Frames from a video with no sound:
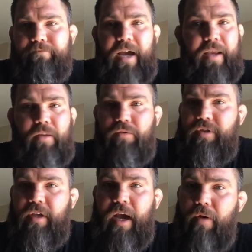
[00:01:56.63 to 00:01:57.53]
I don't
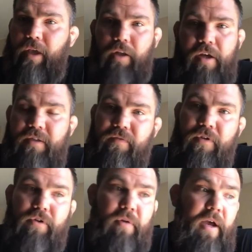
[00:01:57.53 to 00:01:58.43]
see how he lost the
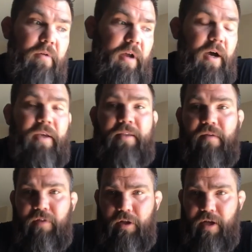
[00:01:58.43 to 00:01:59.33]
first round. He
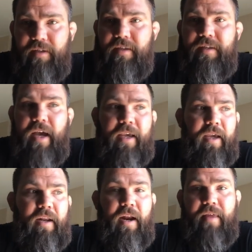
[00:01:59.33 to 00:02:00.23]
definitely lost the
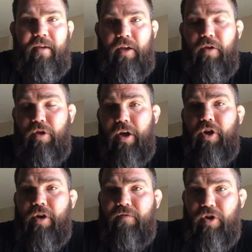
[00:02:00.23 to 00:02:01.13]
second, and I think he thought he
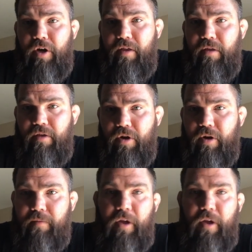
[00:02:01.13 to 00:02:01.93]
could have turned it the third.